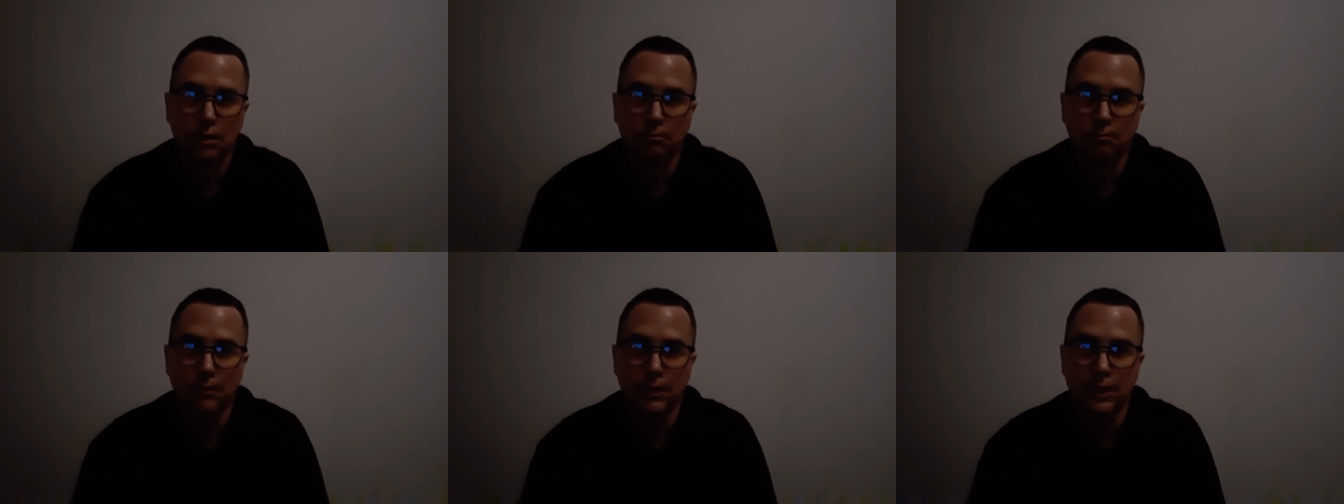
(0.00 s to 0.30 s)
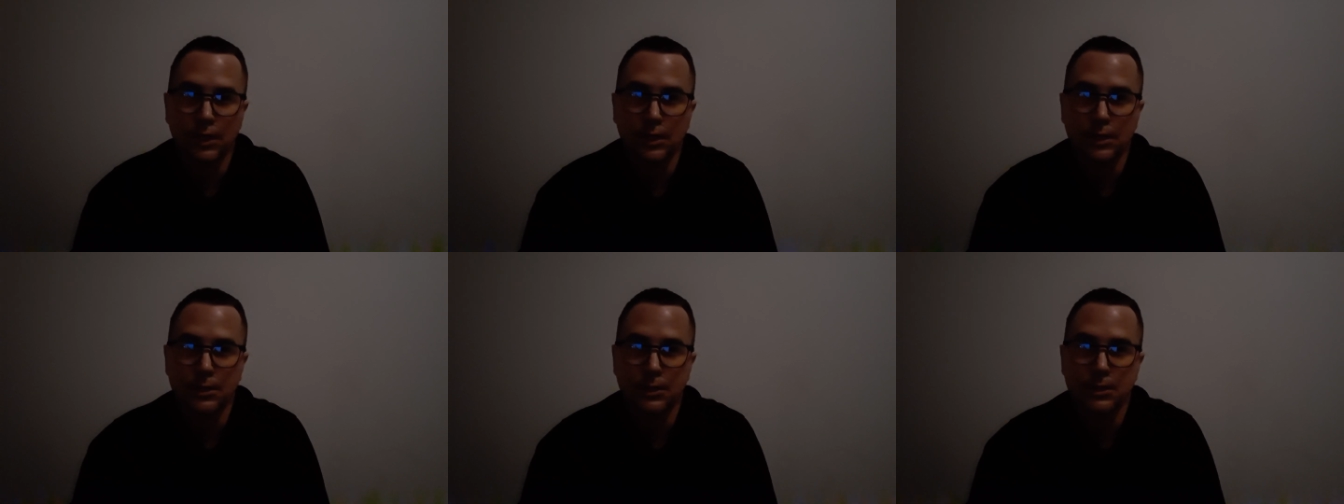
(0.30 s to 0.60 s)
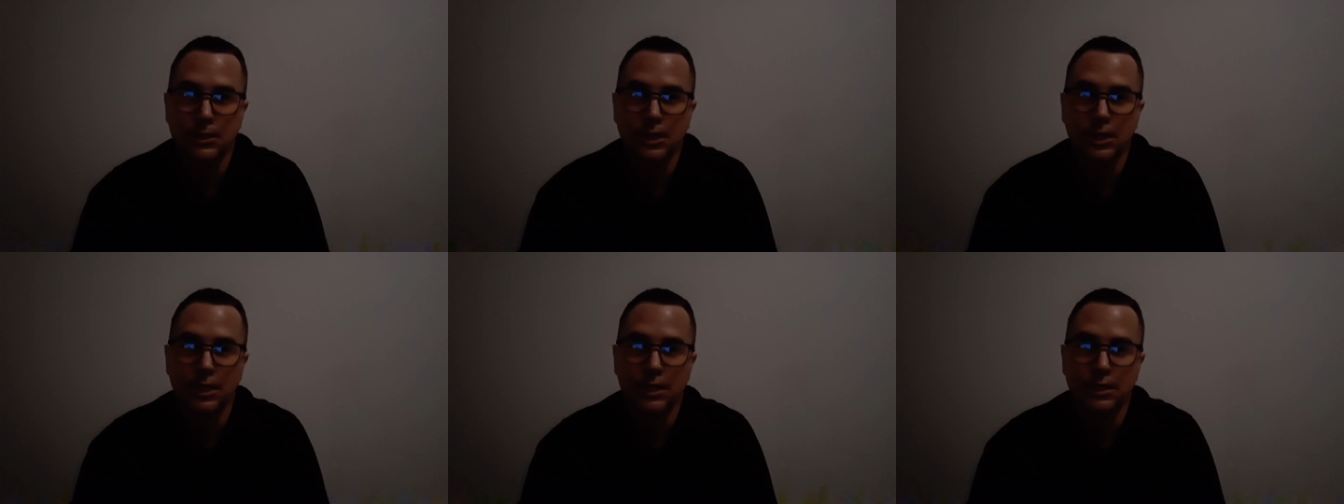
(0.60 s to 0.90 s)
made his
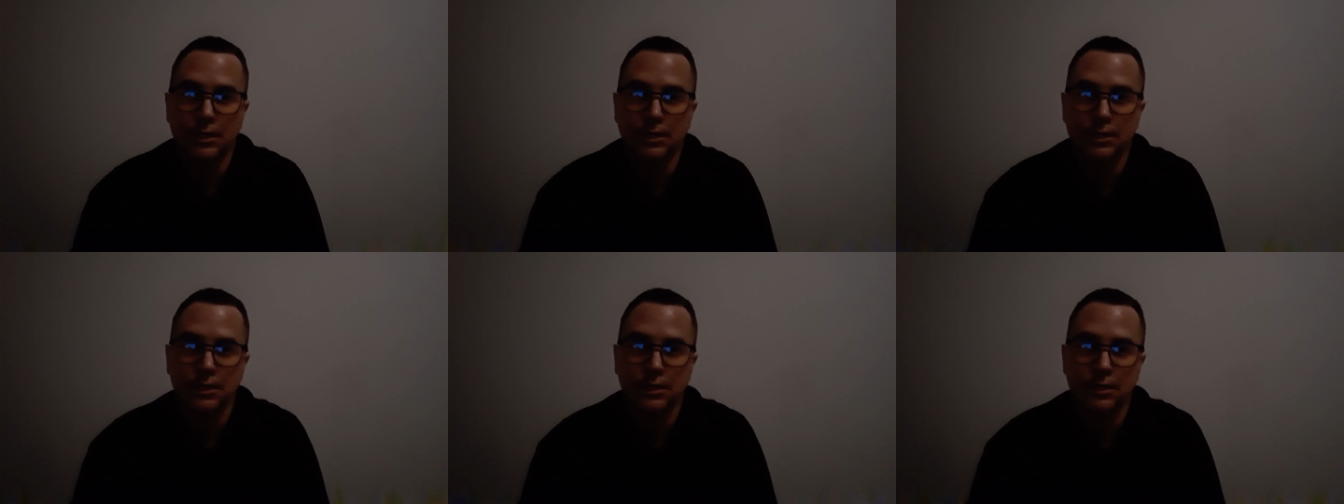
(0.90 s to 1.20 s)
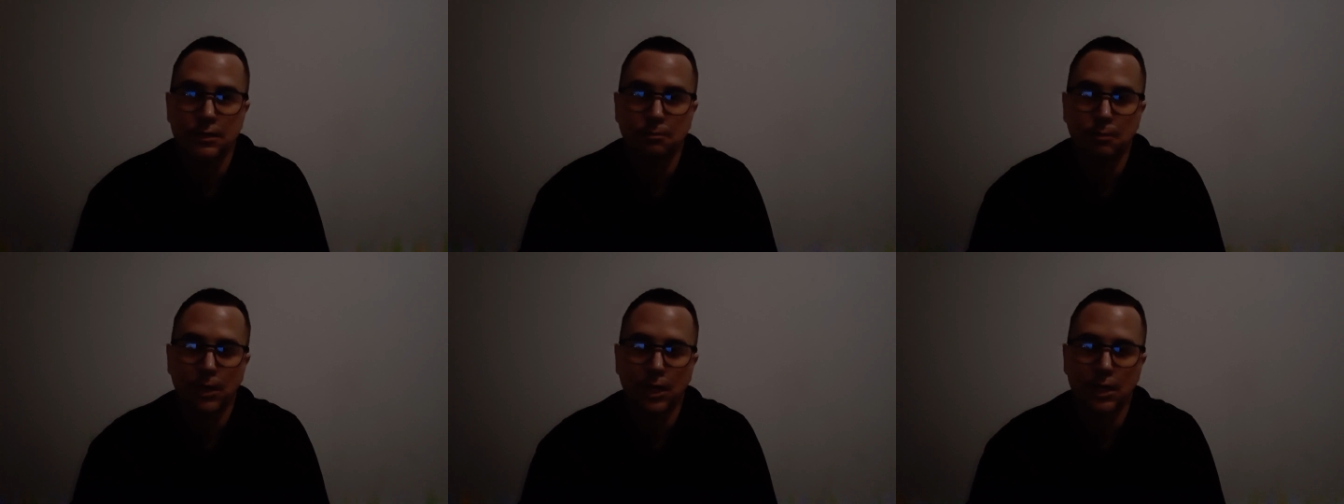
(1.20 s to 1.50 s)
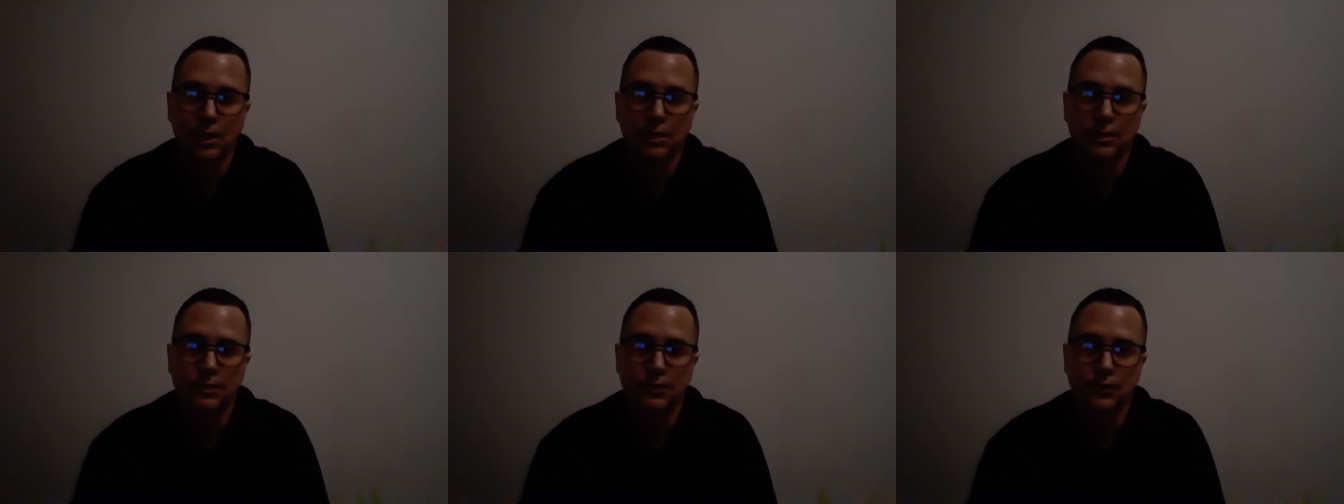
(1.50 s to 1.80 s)
scientists,
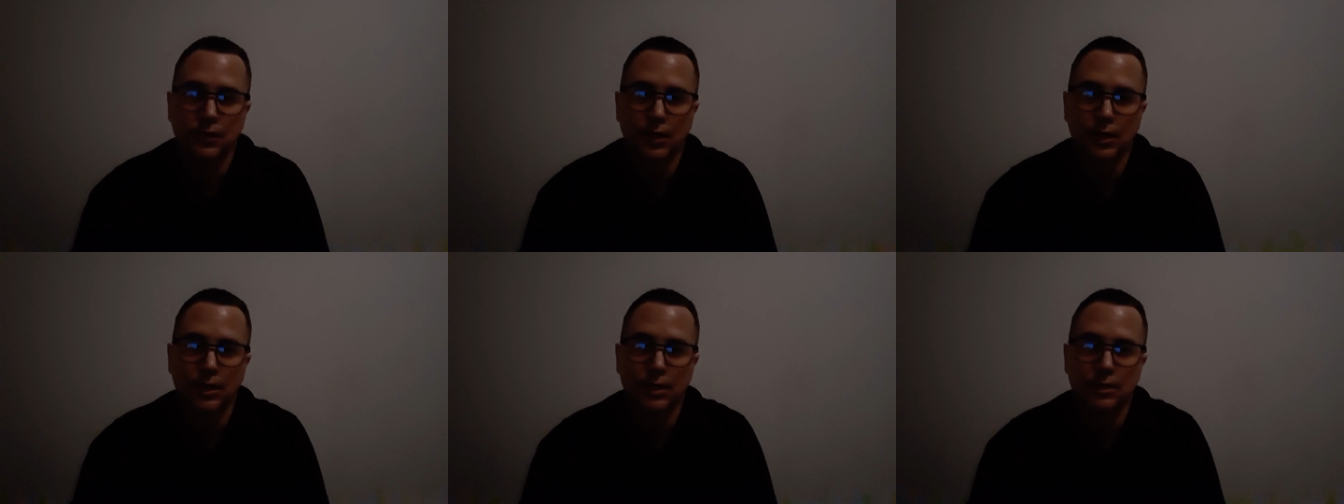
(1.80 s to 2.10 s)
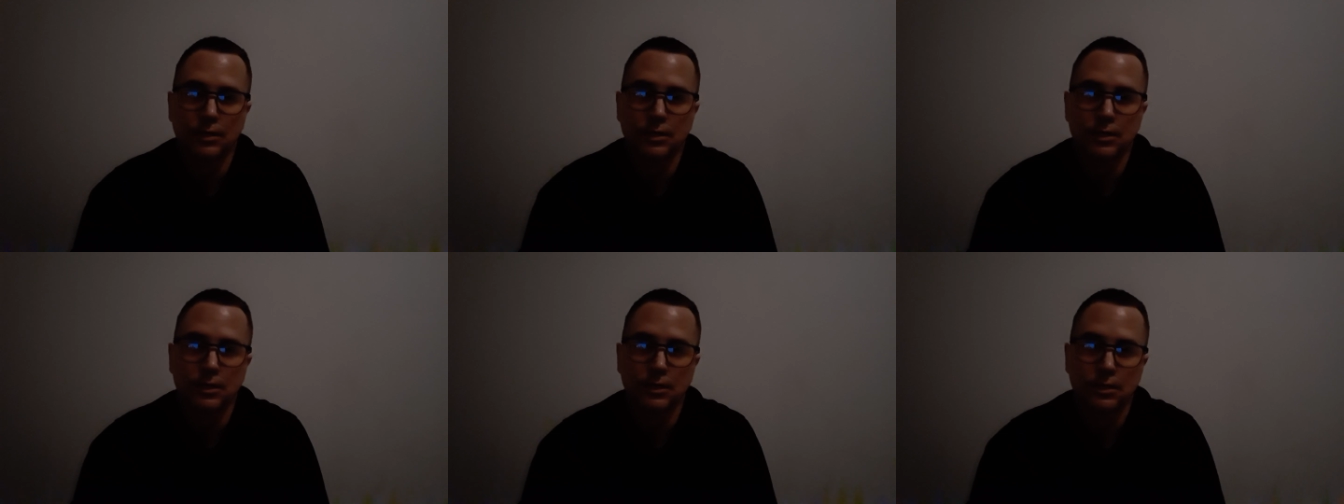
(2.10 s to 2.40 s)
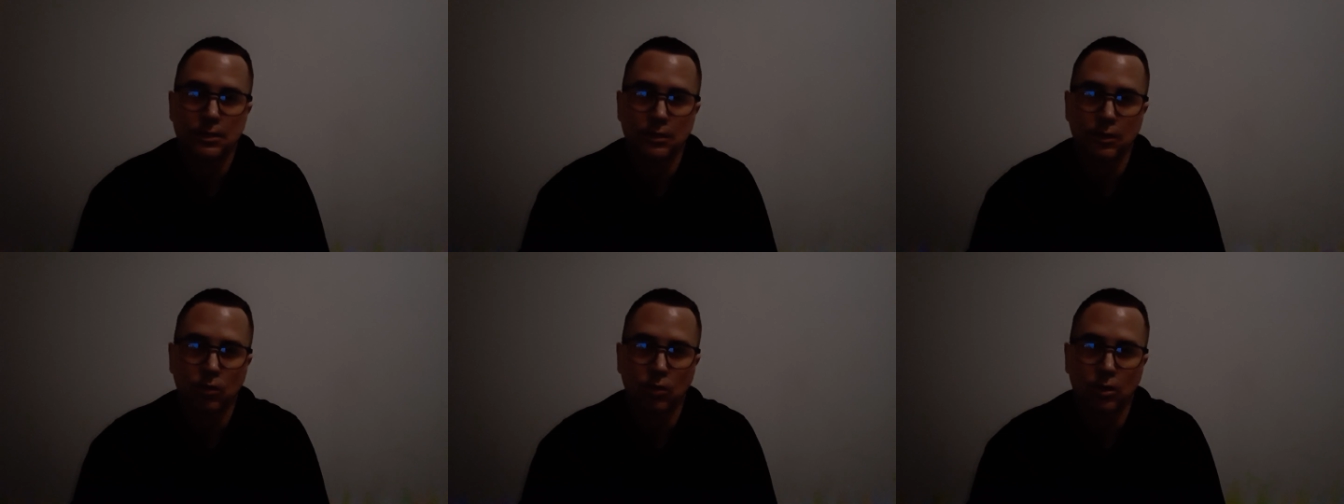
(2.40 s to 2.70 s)
paid his
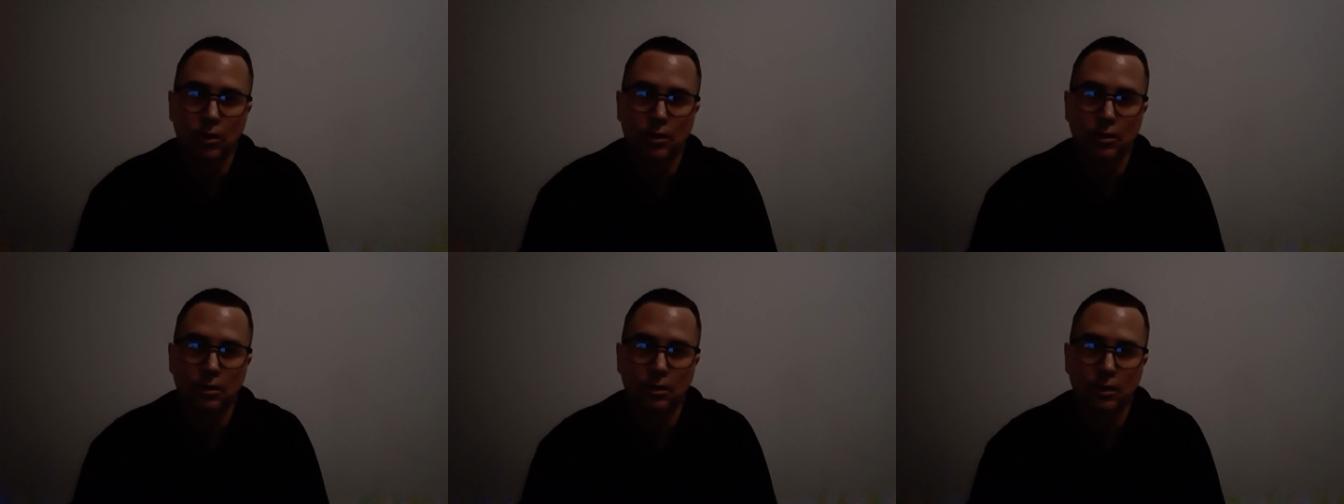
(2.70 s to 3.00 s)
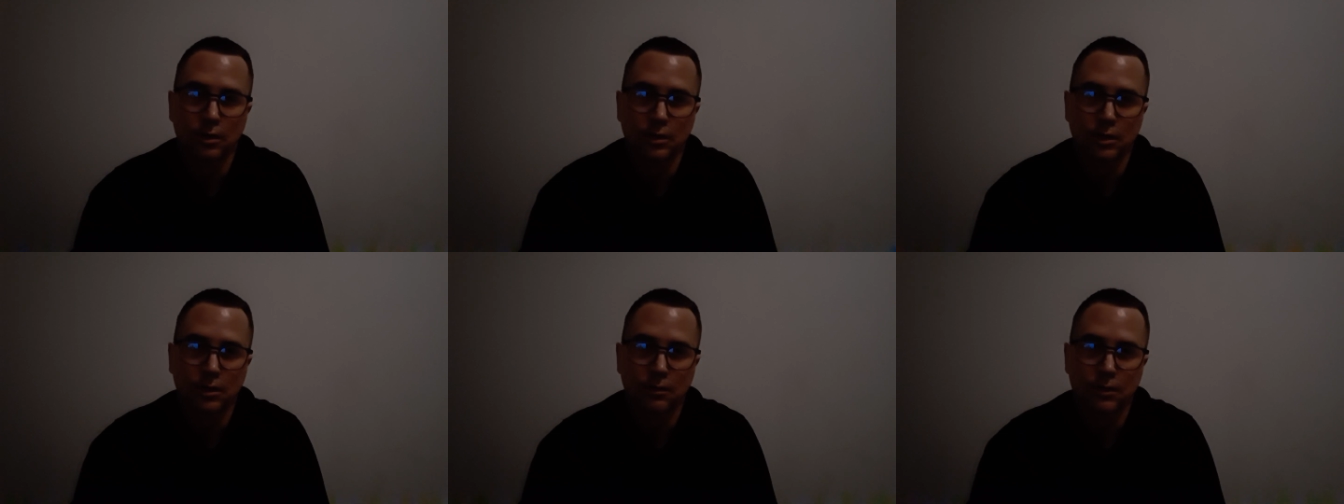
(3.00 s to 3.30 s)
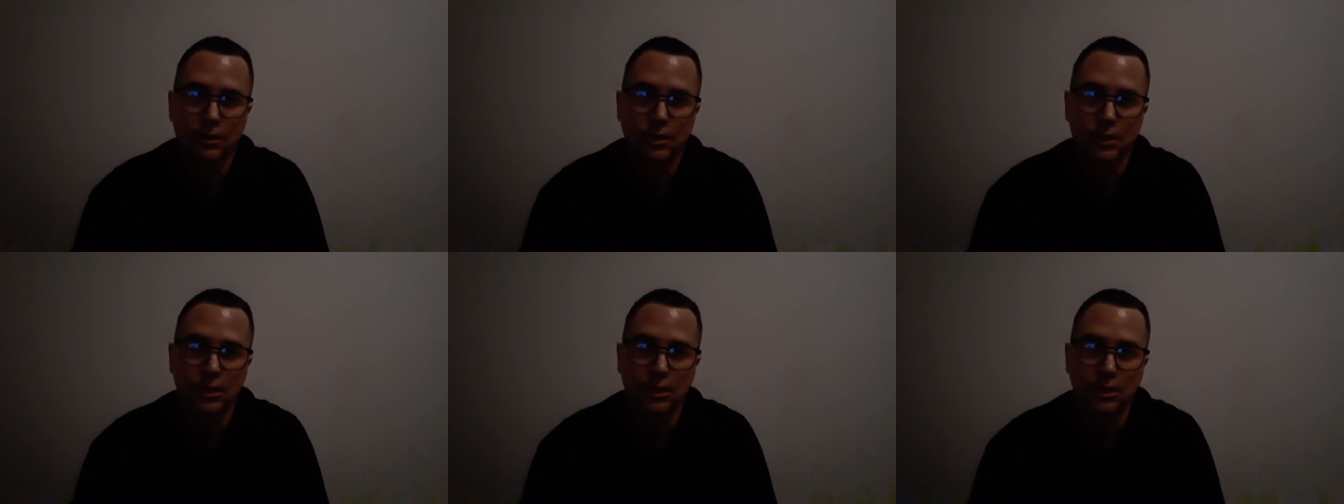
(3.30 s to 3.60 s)
scientists to work on it. They were
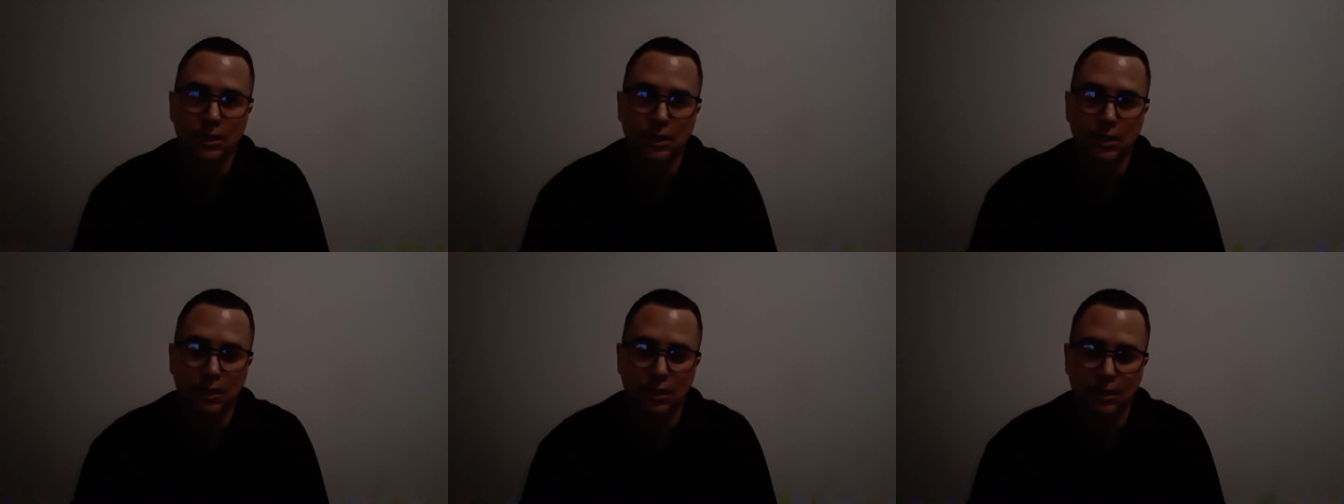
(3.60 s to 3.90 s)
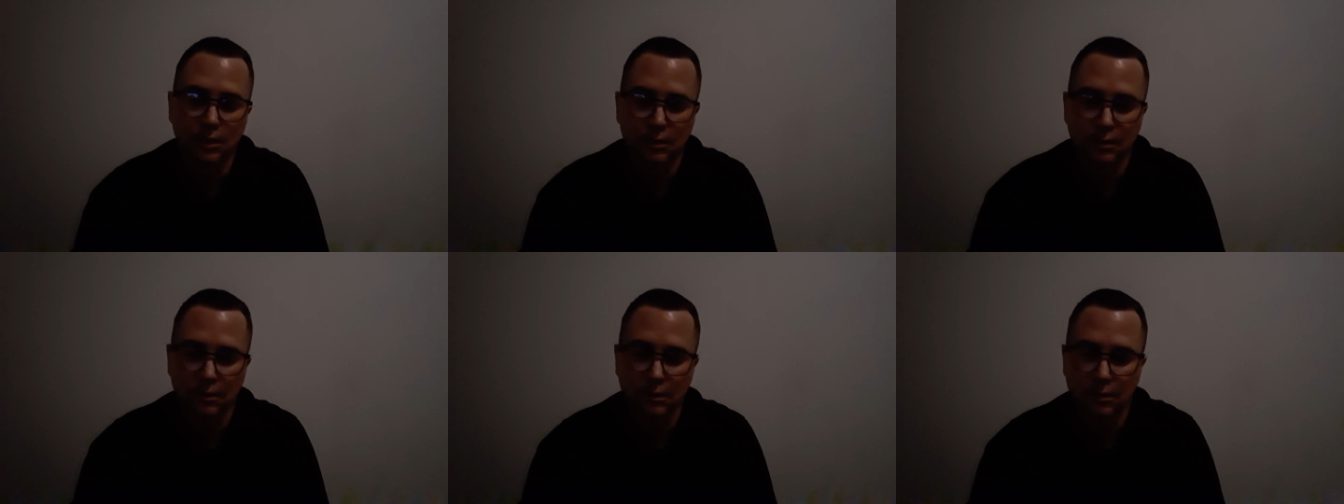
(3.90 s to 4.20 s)
dedicated.